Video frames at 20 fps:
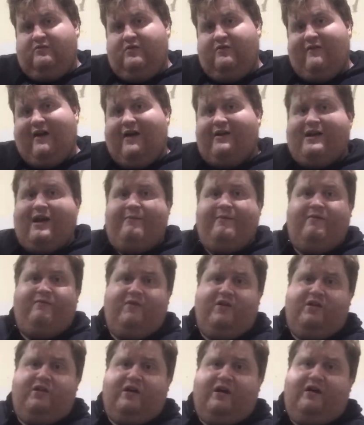upcoming
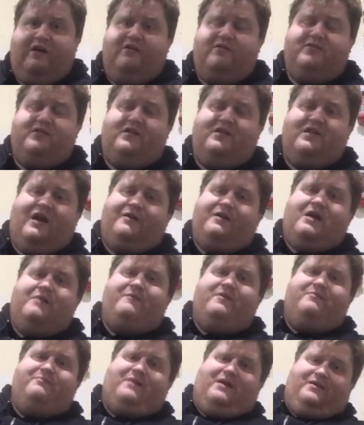videos in the
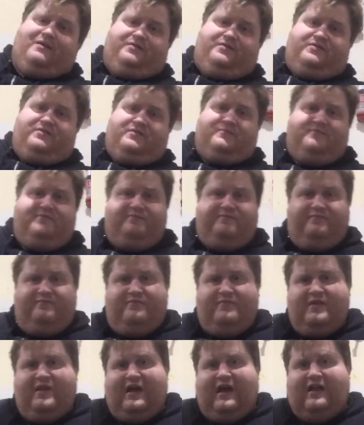upcoming months.
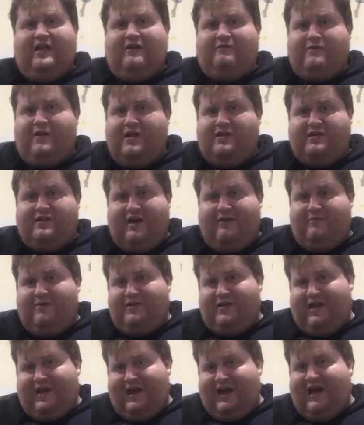And I won't tell you what
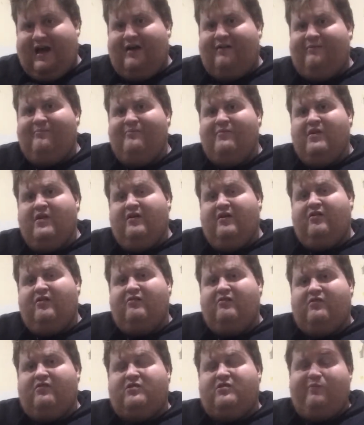they are
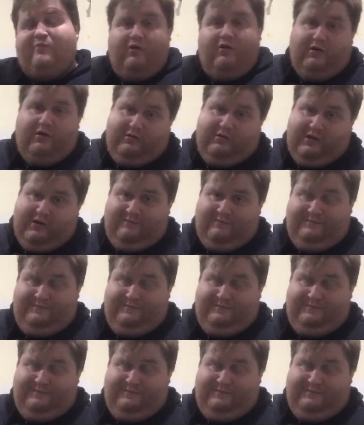because it will spoil them.